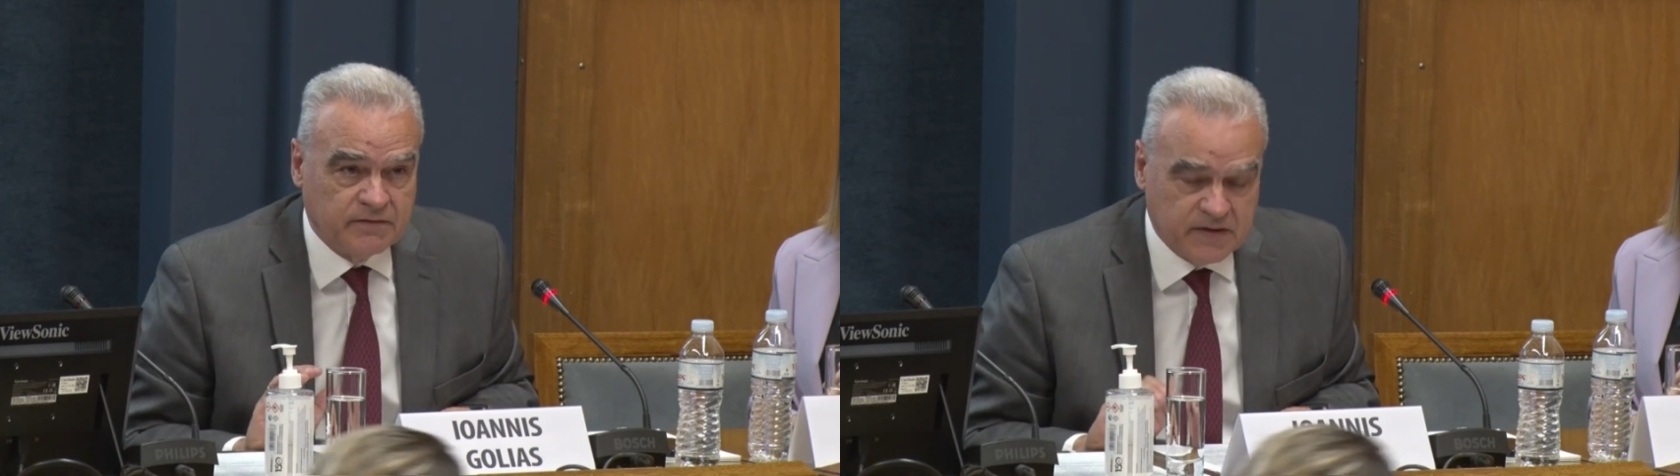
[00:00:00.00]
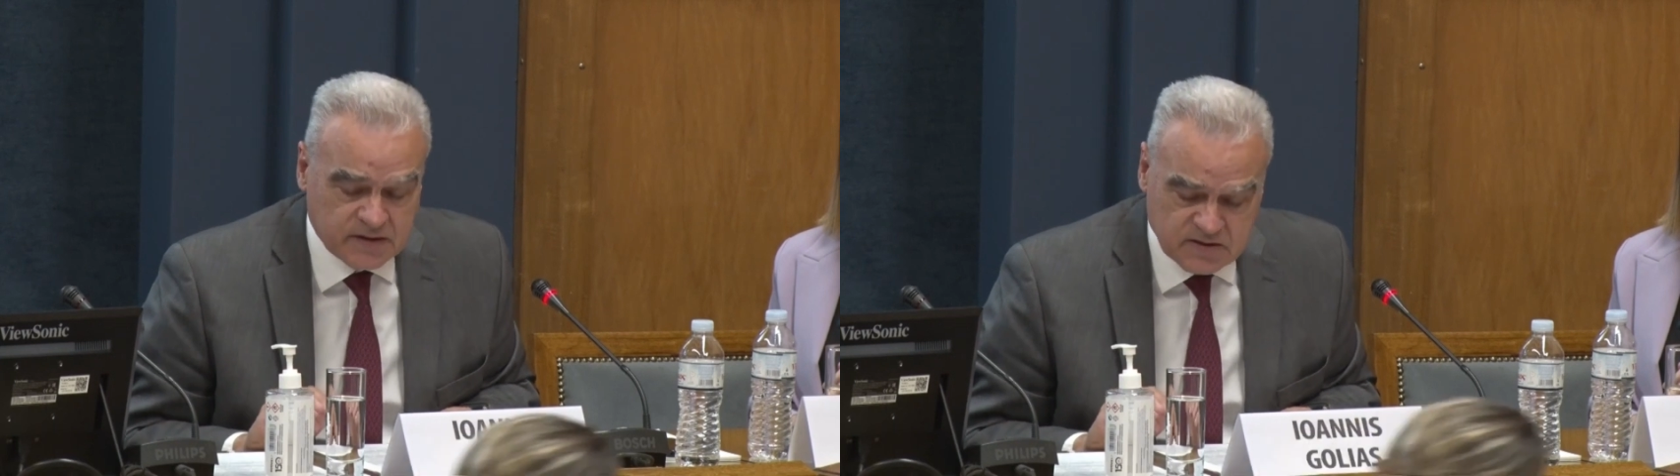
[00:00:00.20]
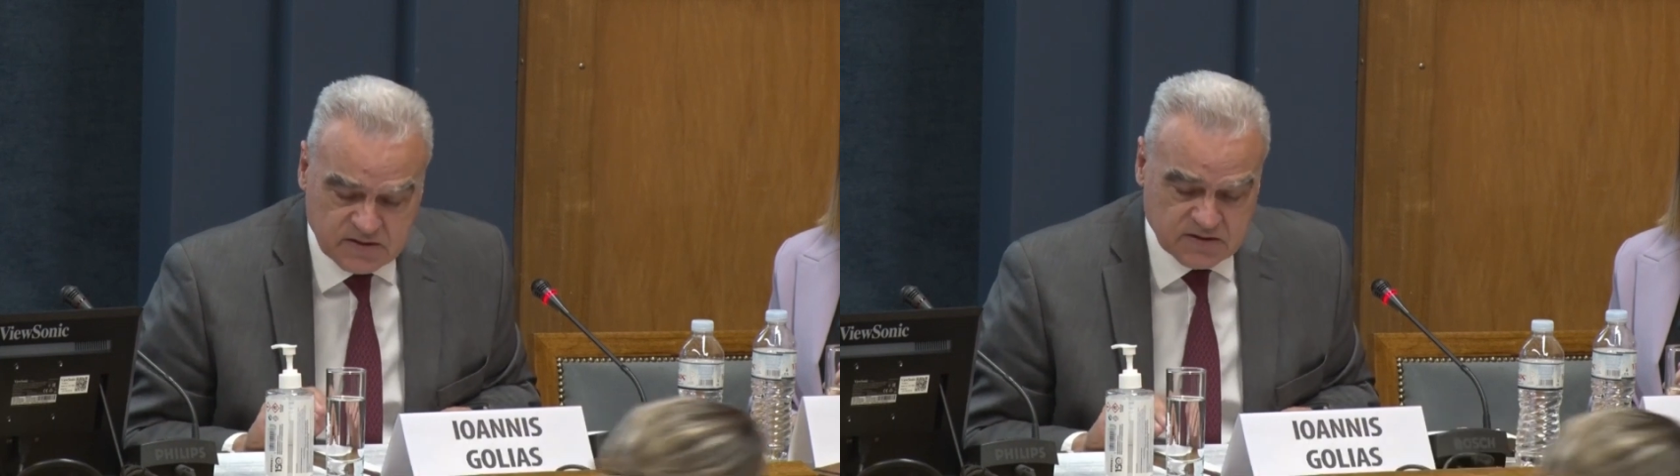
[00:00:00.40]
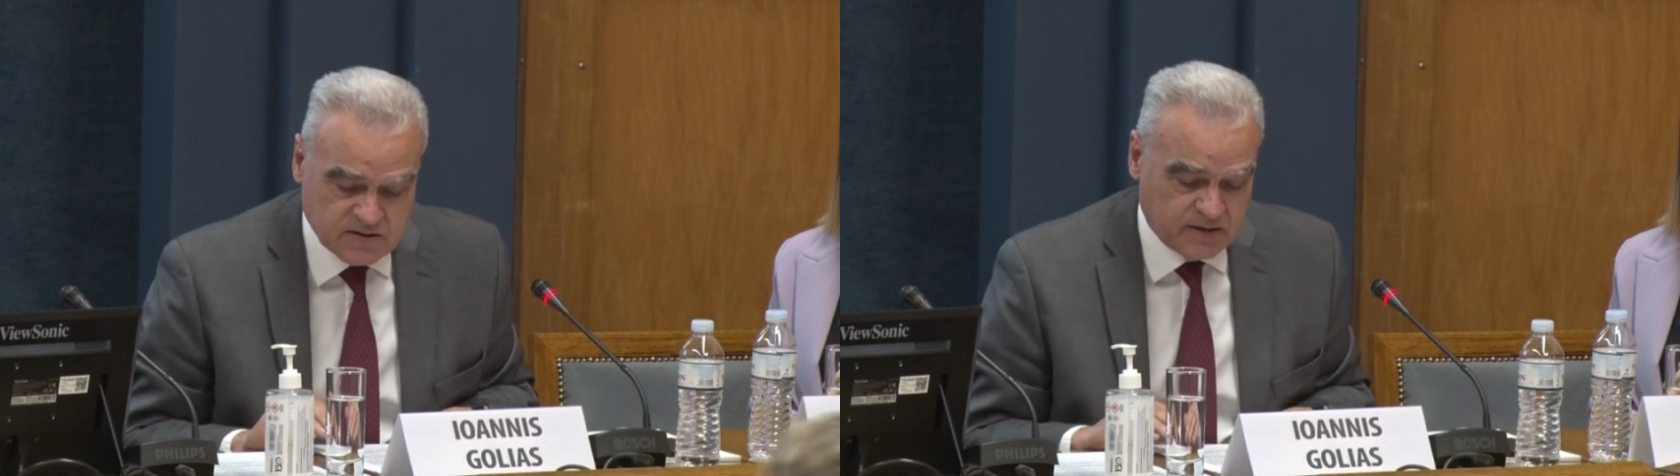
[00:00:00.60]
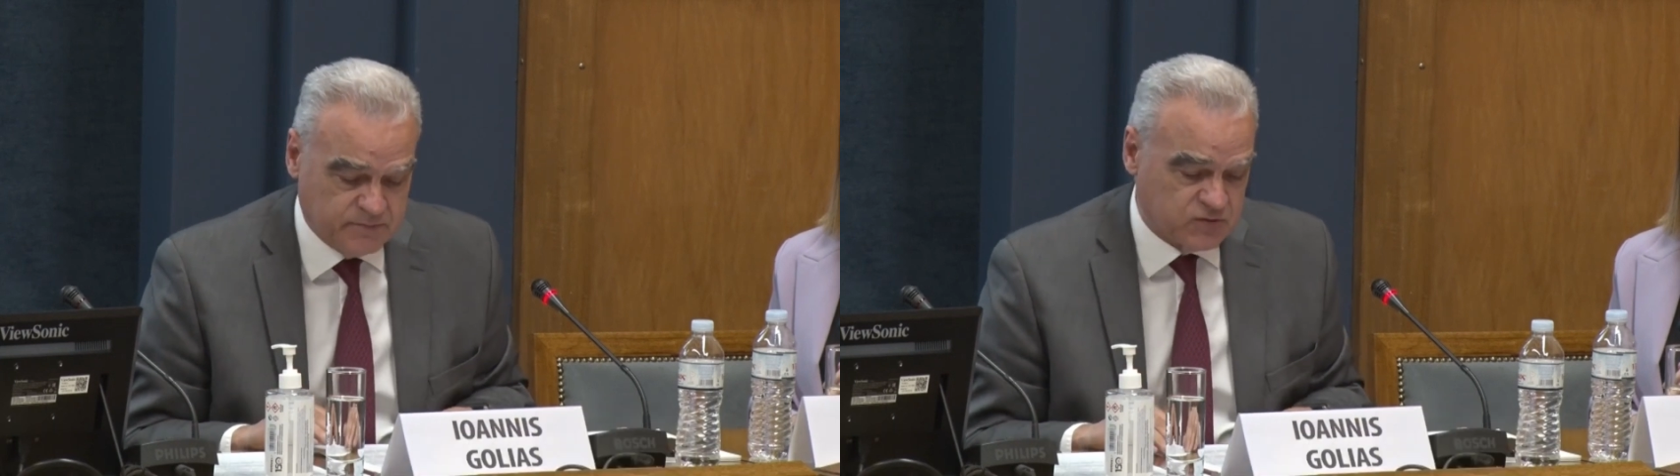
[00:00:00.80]

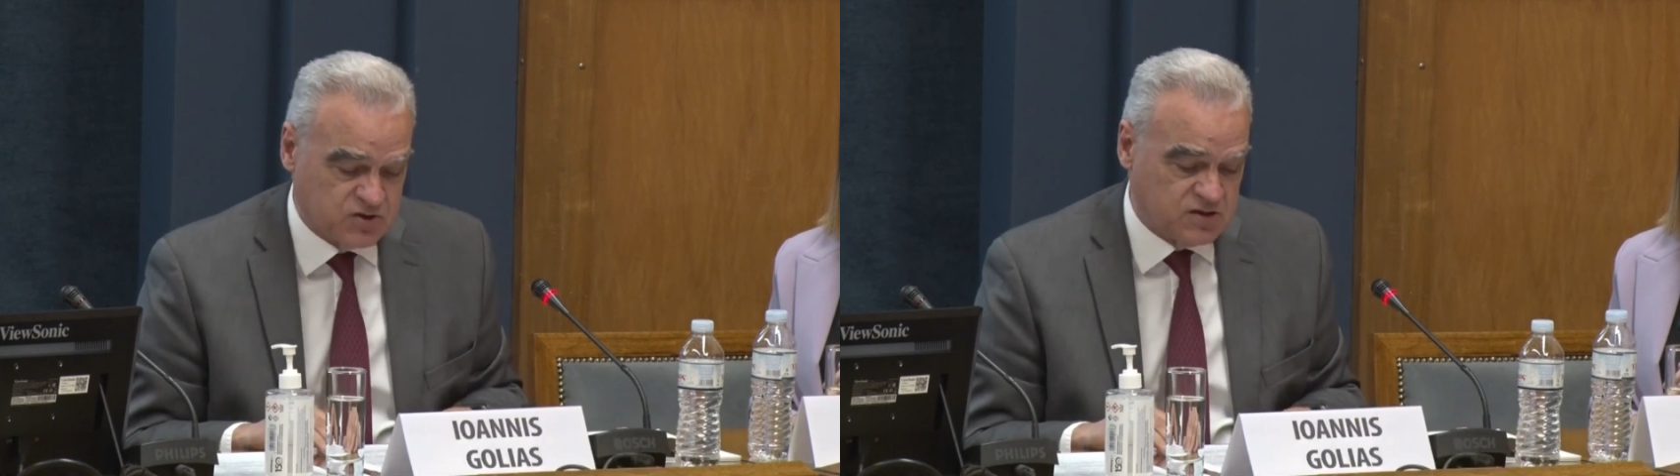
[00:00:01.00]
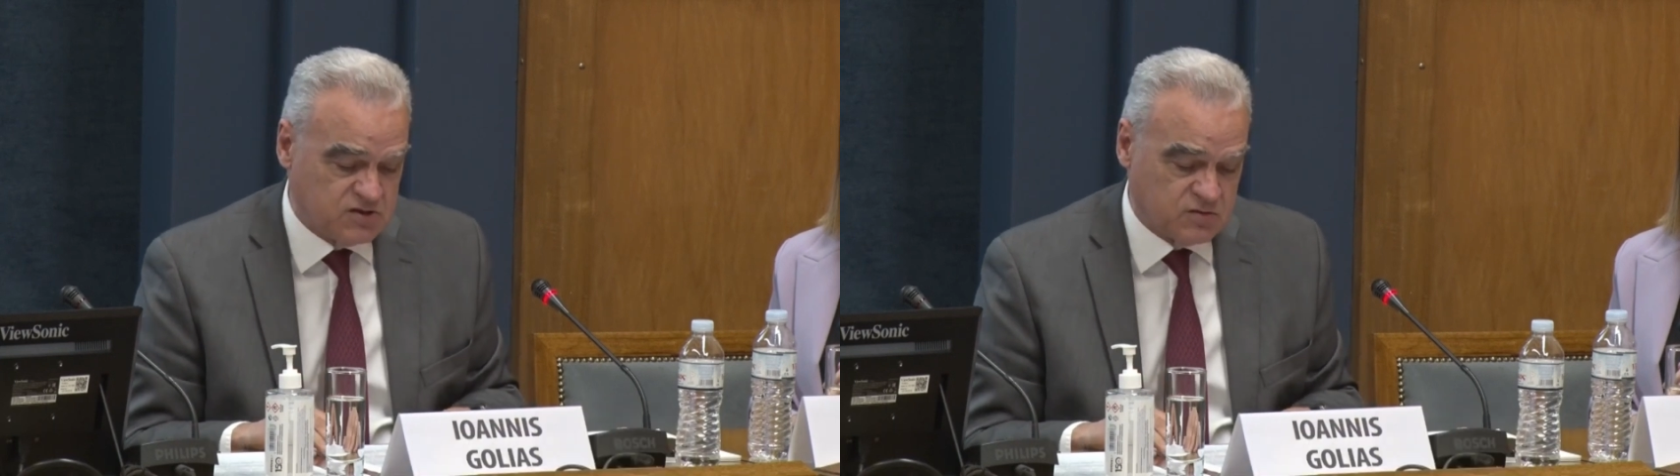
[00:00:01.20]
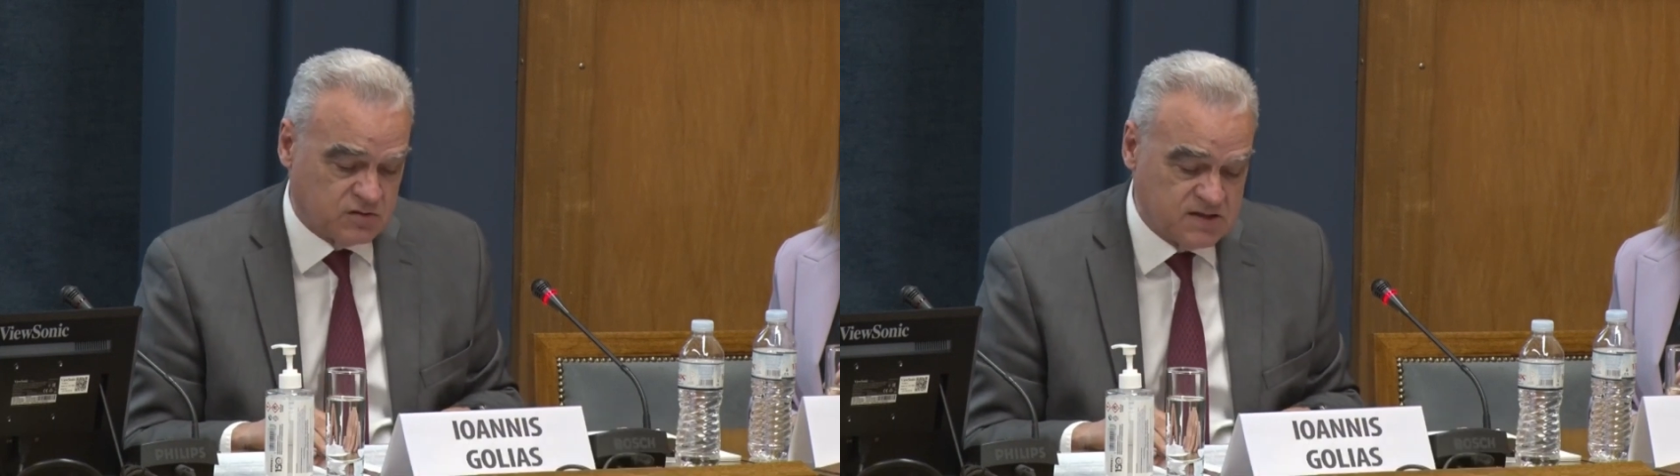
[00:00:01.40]
this procedure,